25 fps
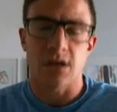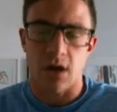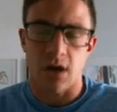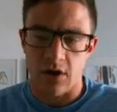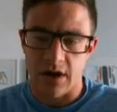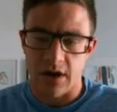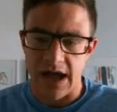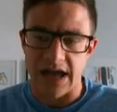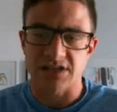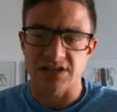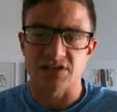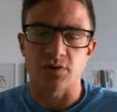
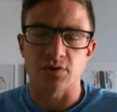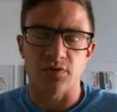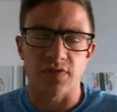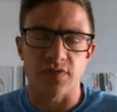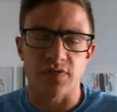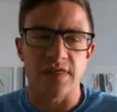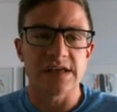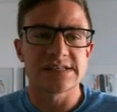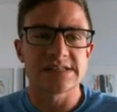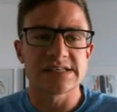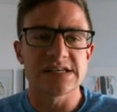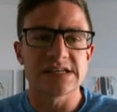okay, so
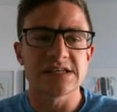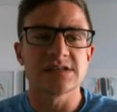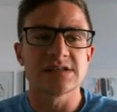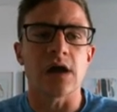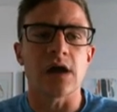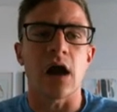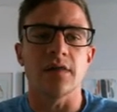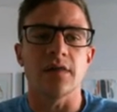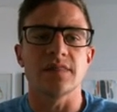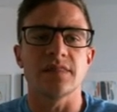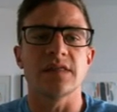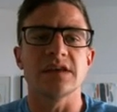this is
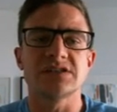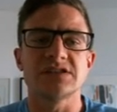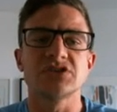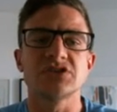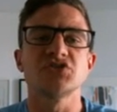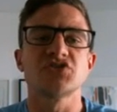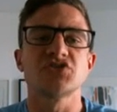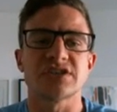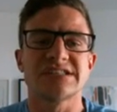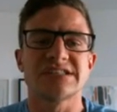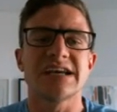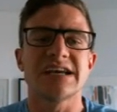this
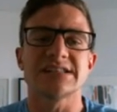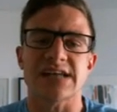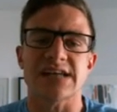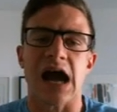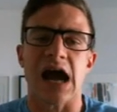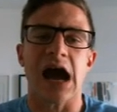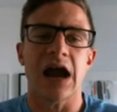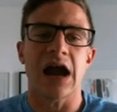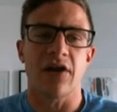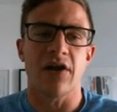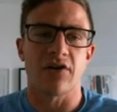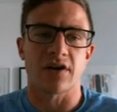usually sees
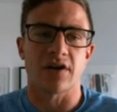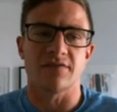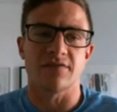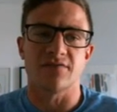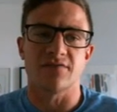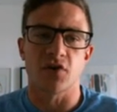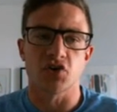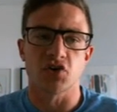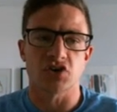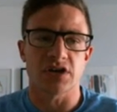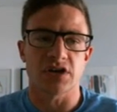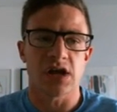higher
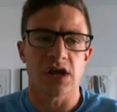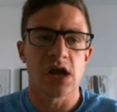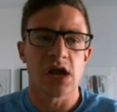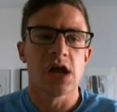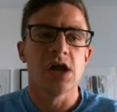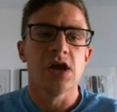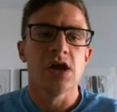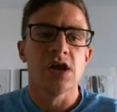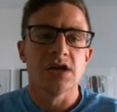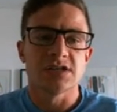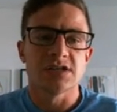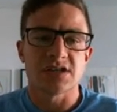conversion.
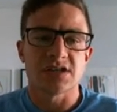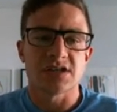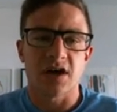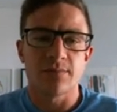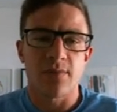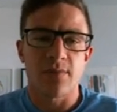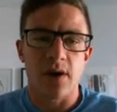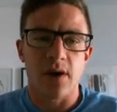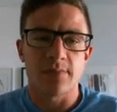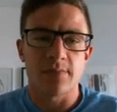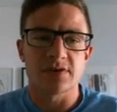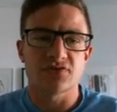Sun
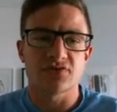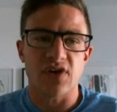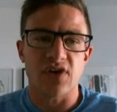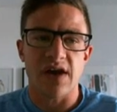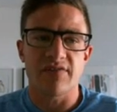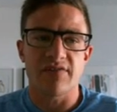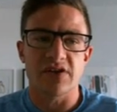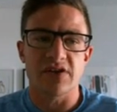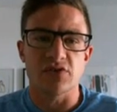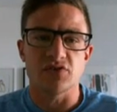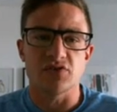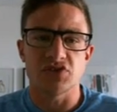Bum is
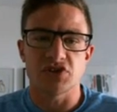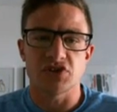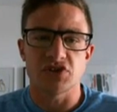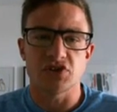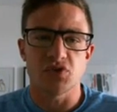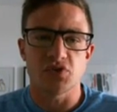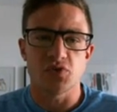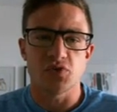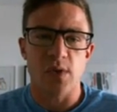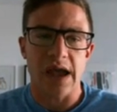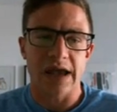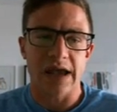driving you
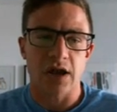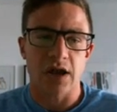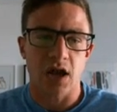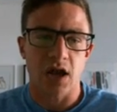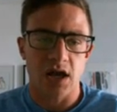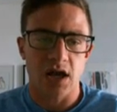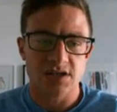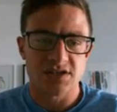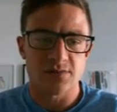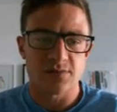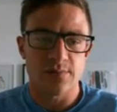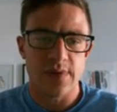to a
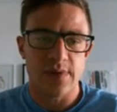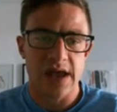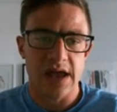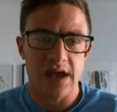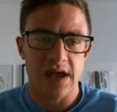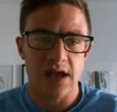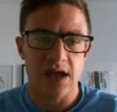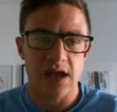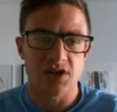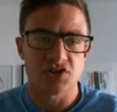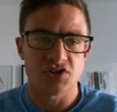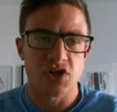custom
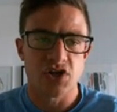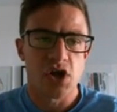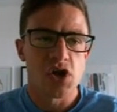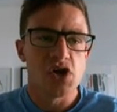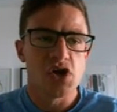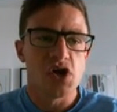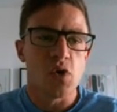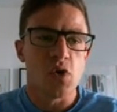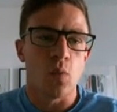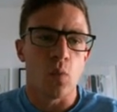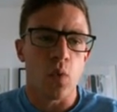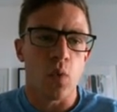page
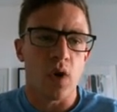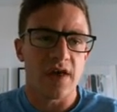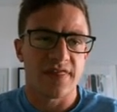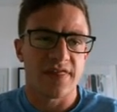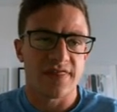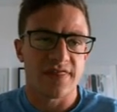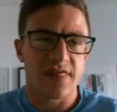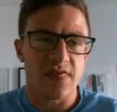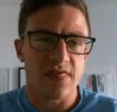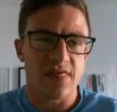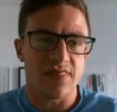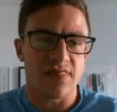
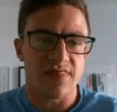with